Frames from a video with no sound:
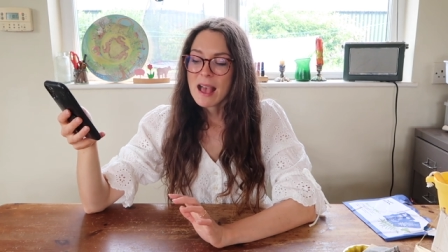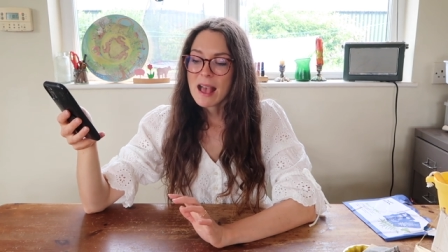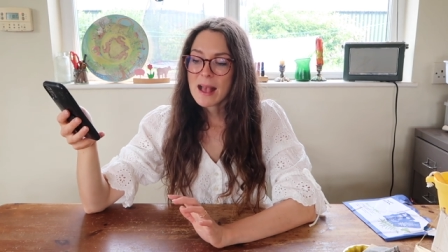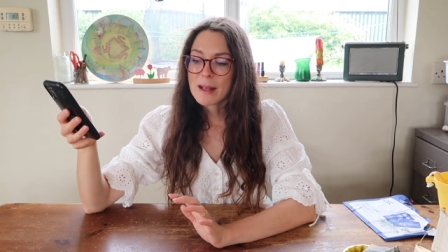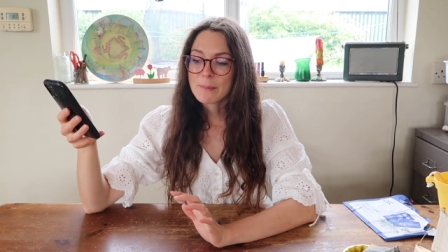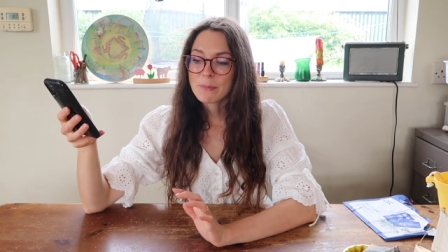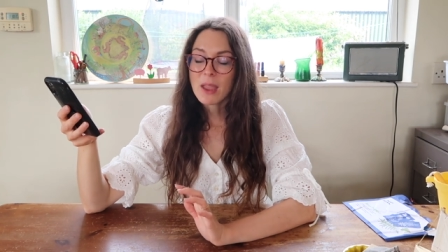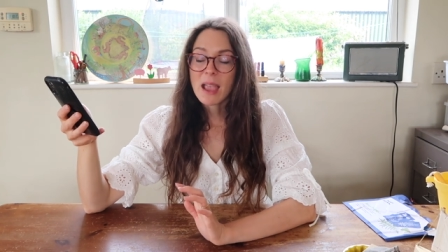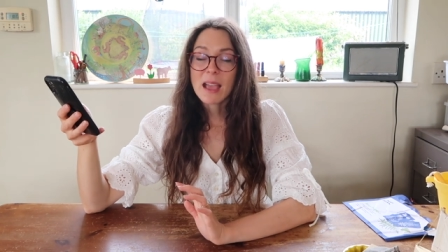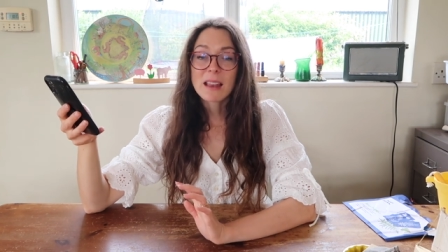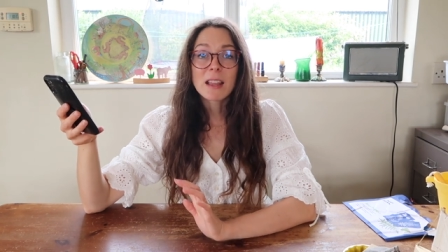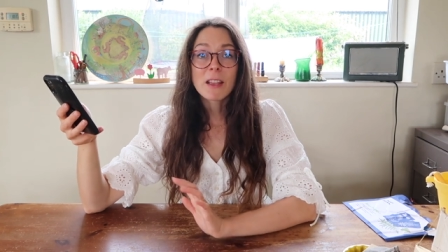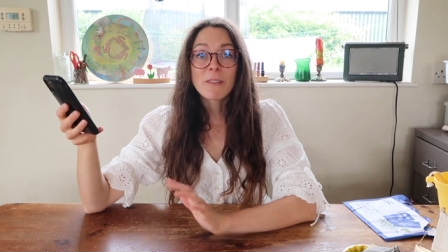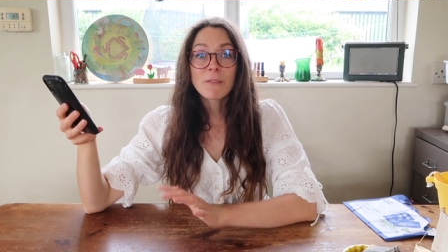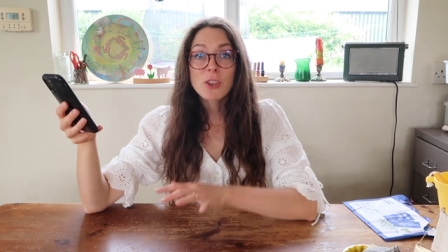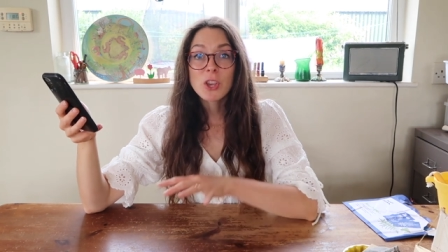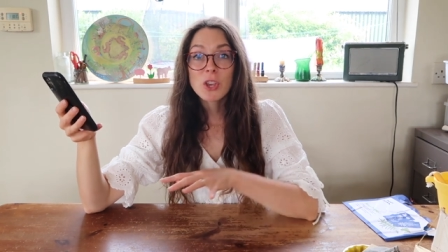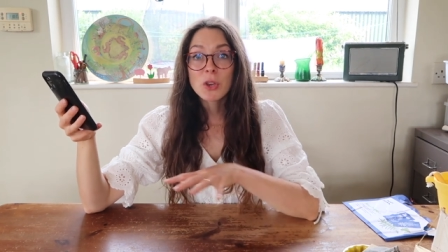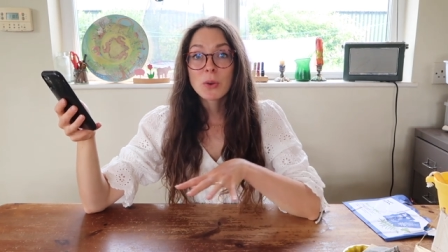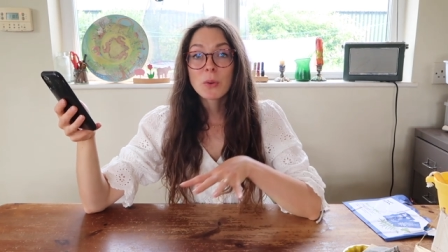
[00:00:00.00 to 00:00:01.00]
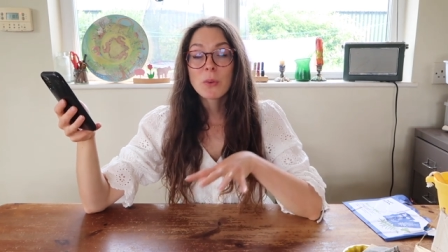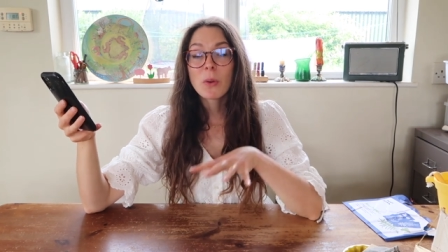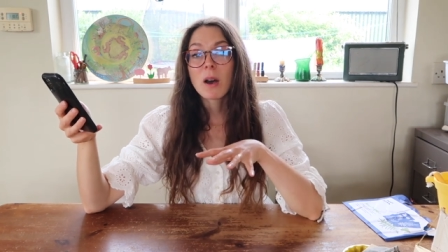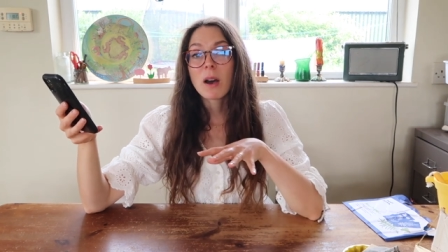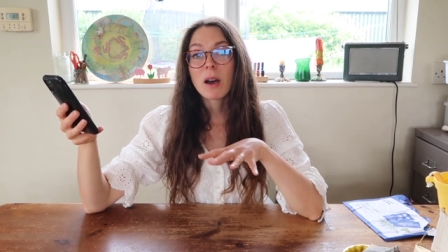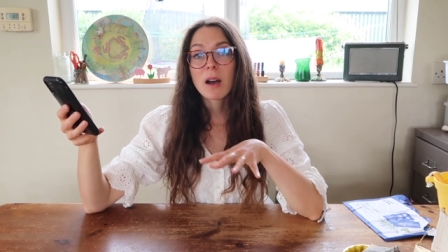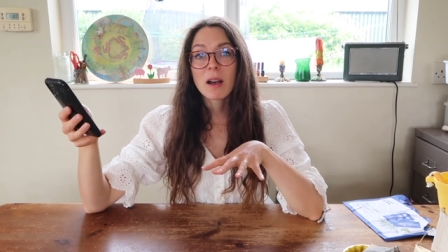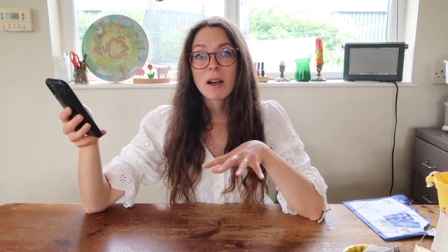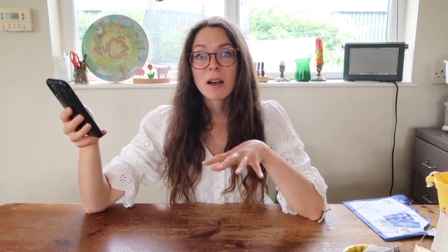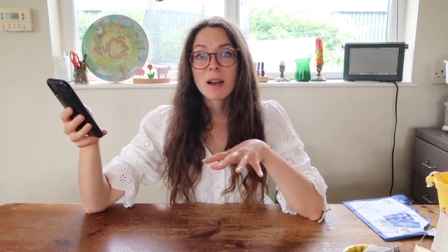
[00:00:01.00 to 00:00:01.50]
Um, and if you
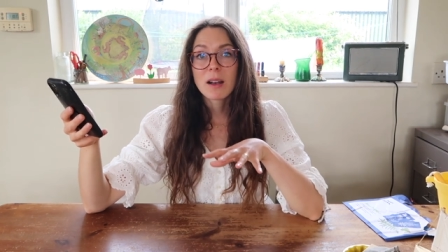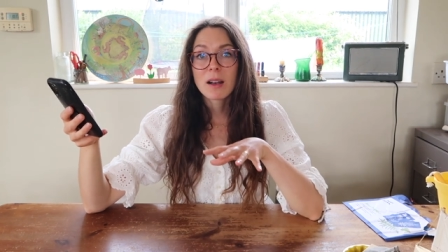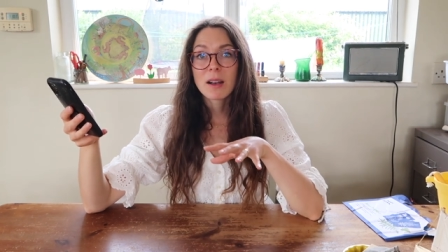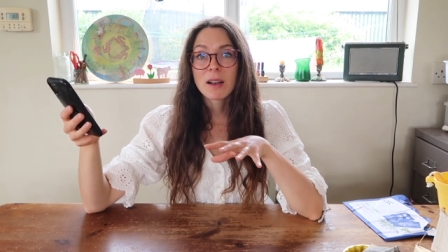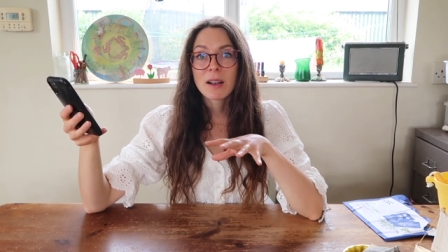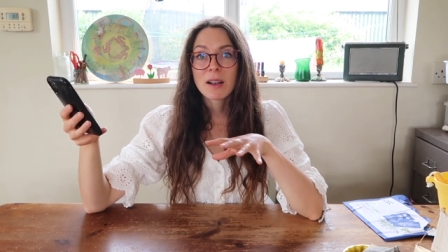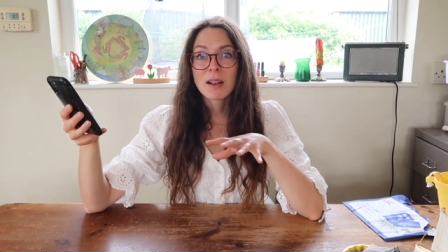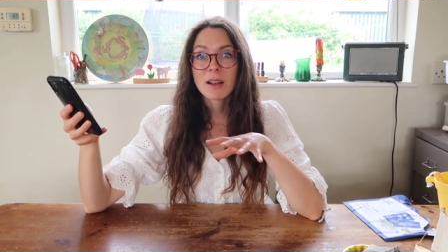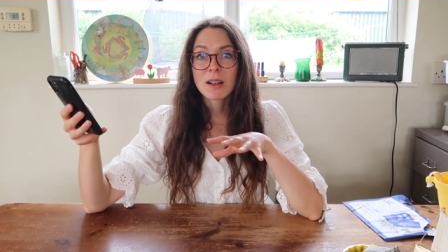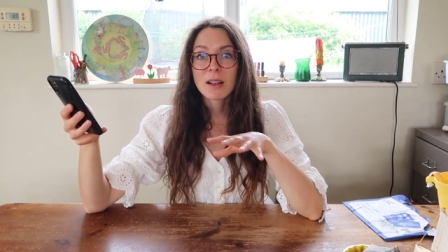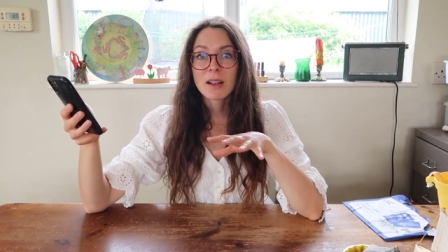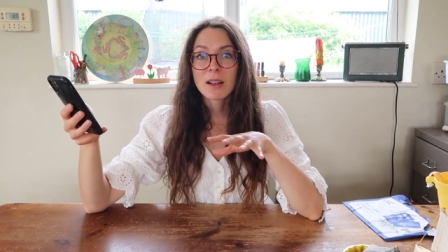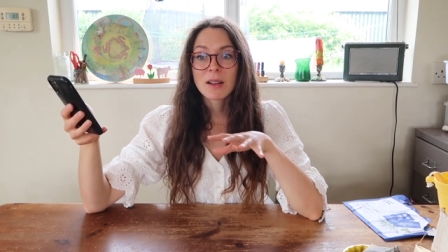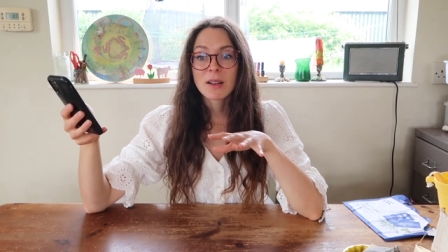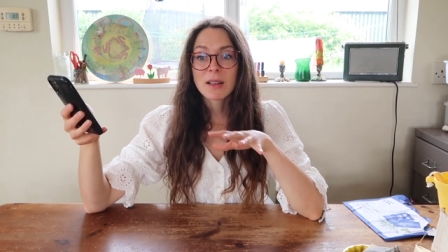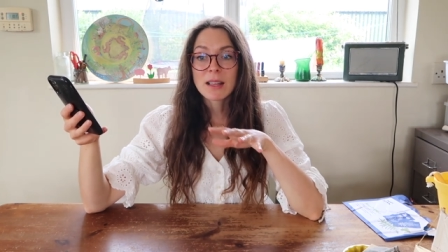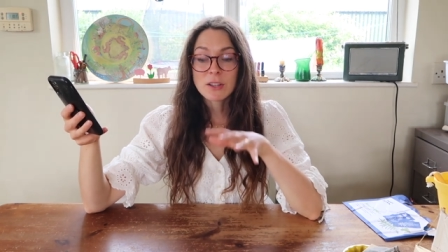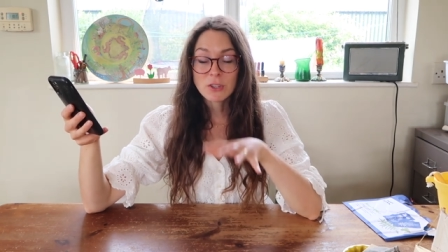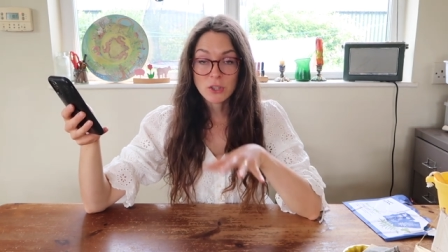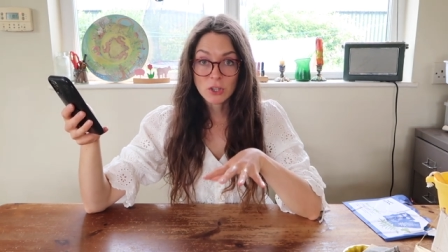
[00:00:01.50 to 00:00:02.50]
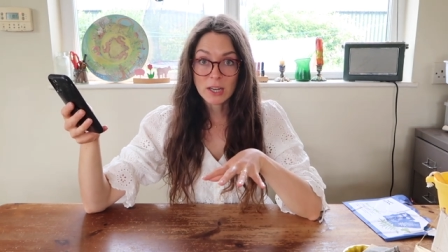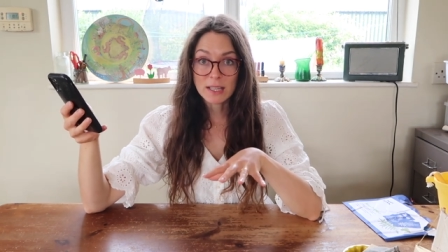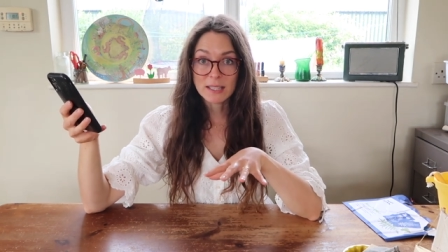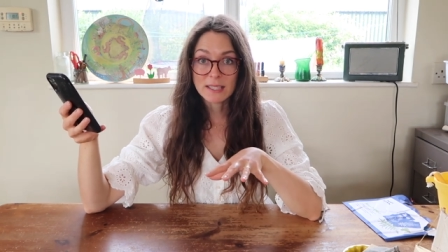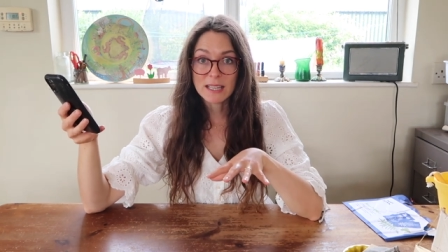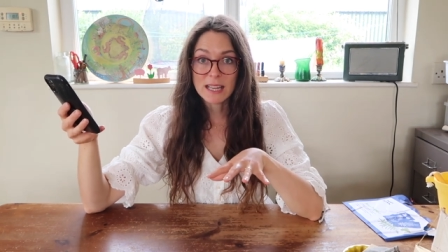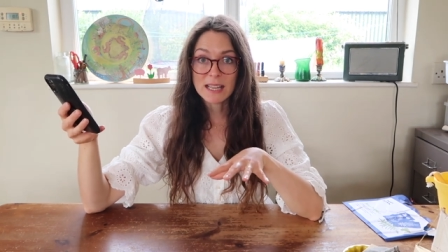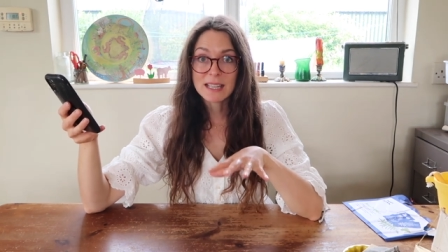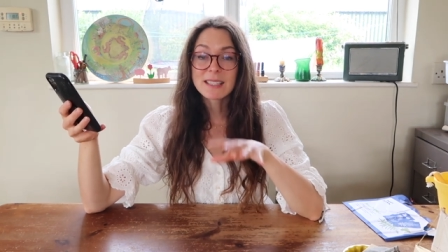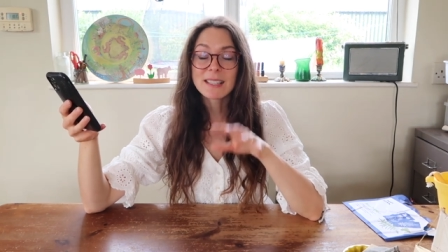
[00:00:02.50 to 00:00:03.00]
are
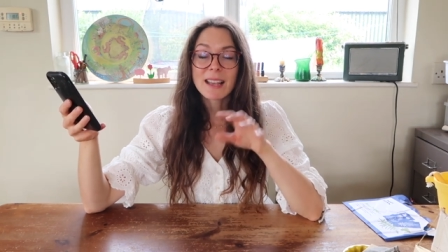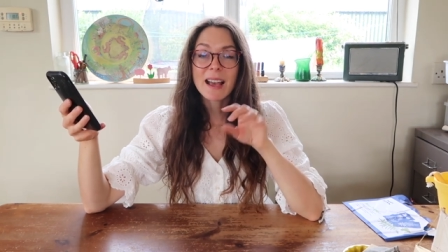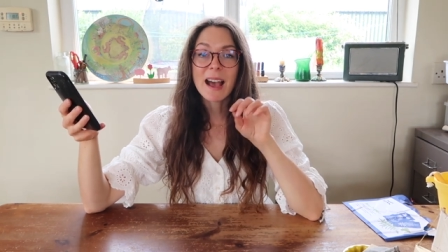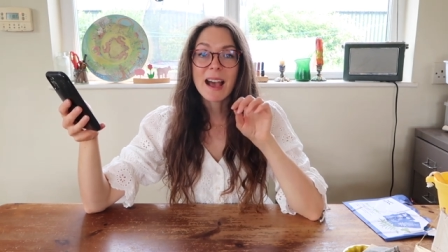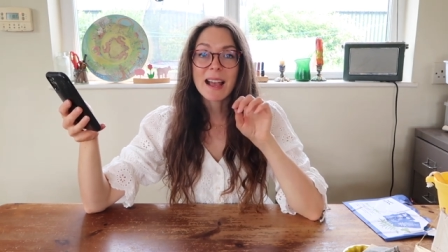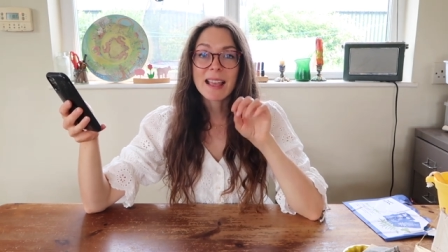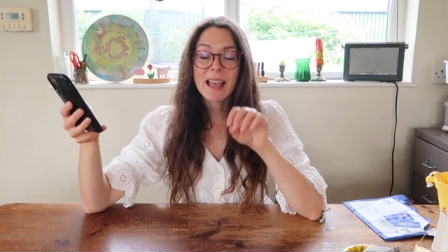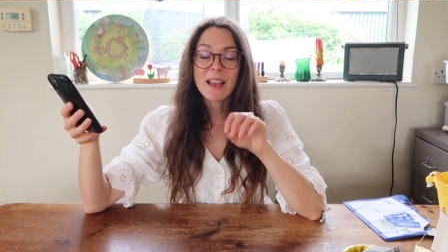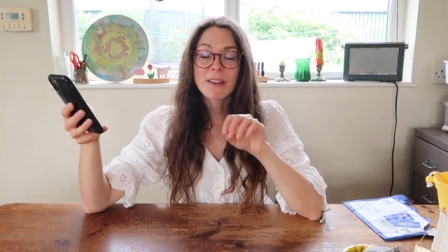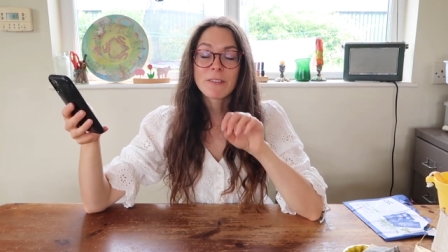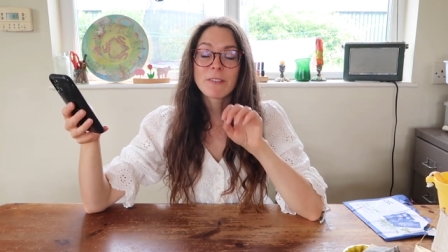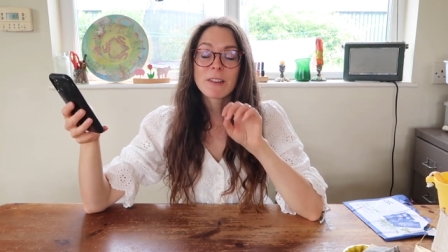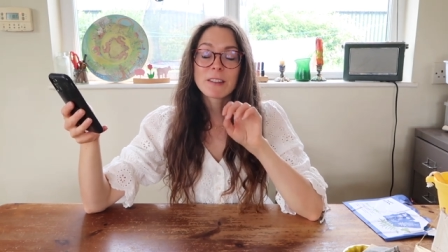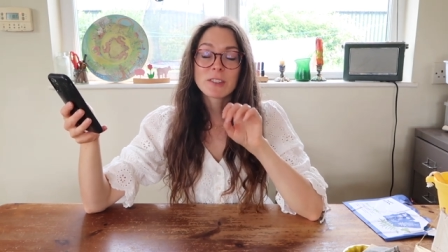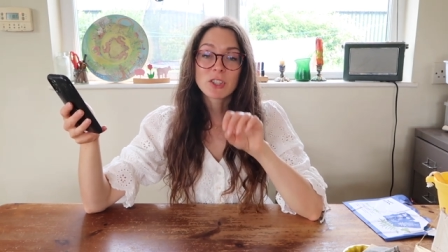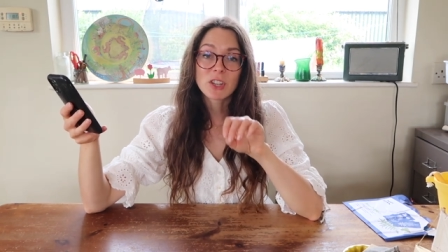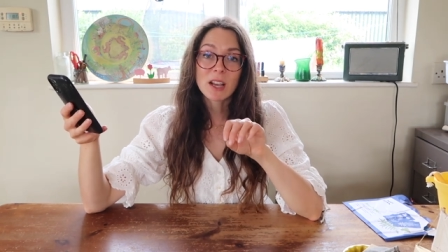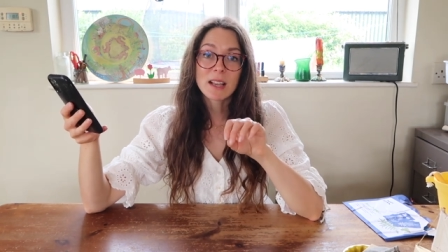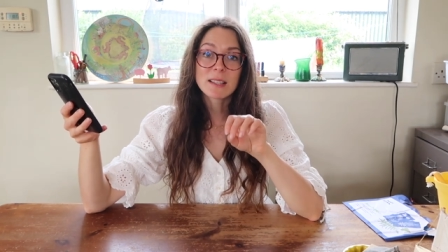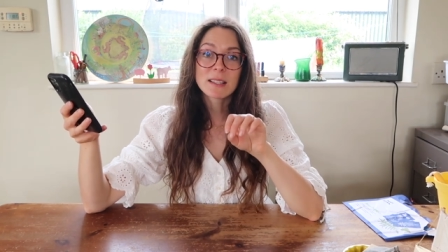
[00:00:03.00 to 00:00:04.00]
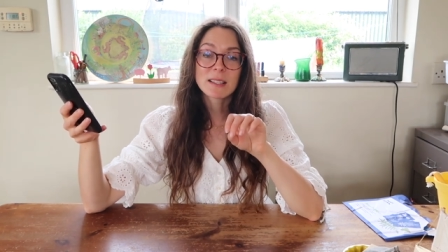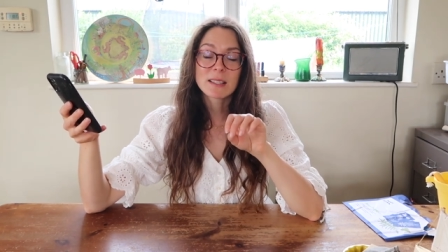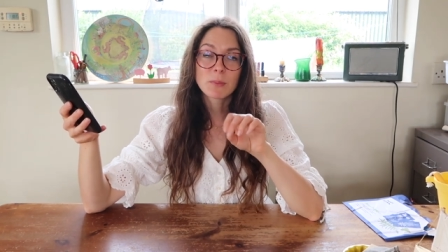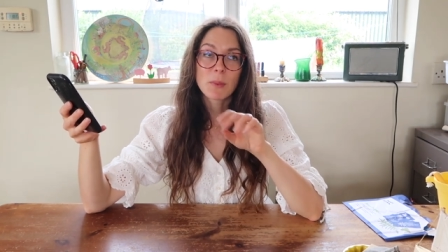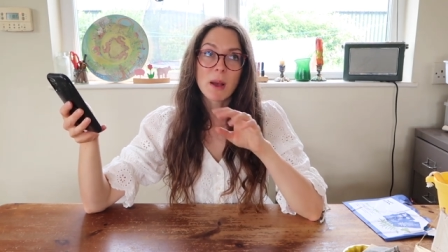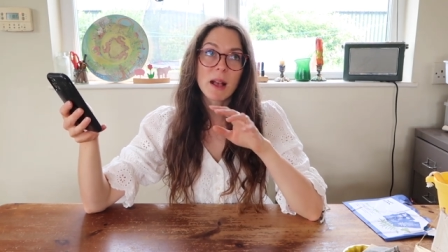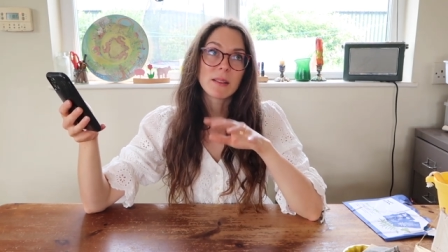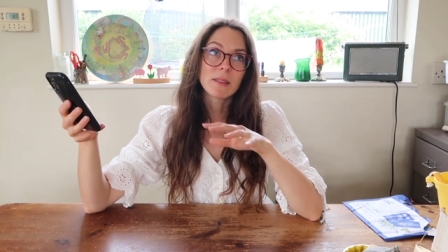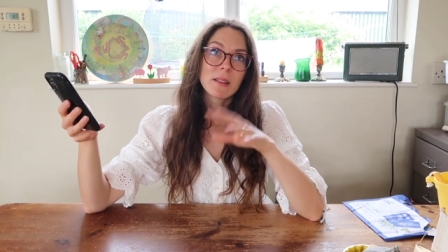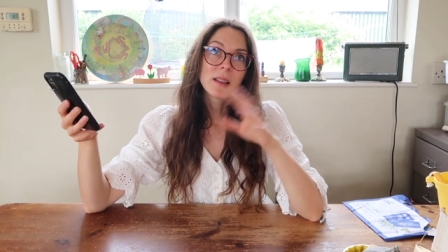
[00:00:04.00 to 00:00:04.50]
interested, I have just,
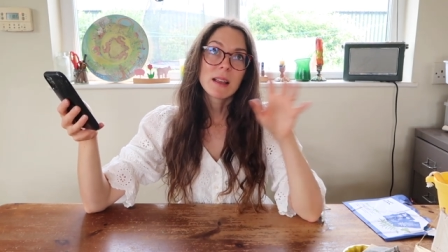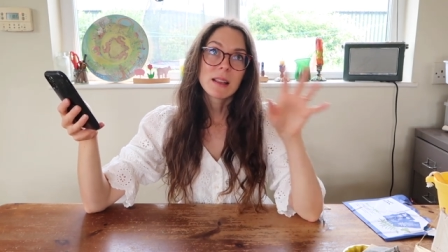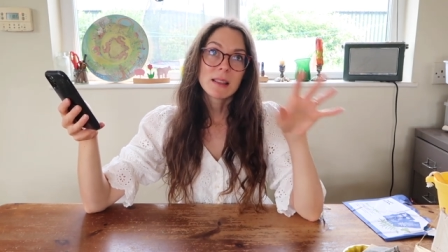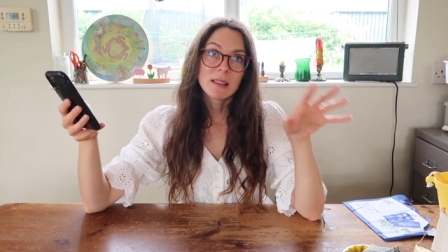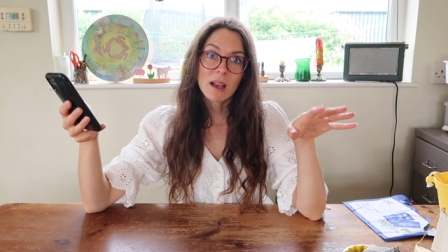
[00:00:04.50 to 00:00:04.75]
well,